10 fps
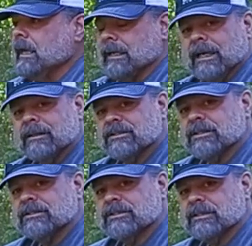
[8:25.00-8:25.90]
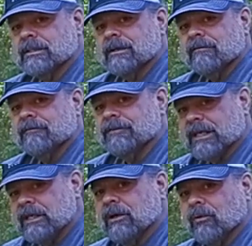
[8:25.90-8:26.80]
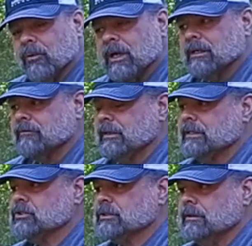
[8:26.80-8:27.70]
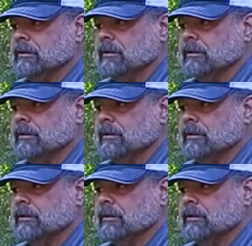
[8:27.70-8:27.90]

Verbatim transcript: again, this is video one of this,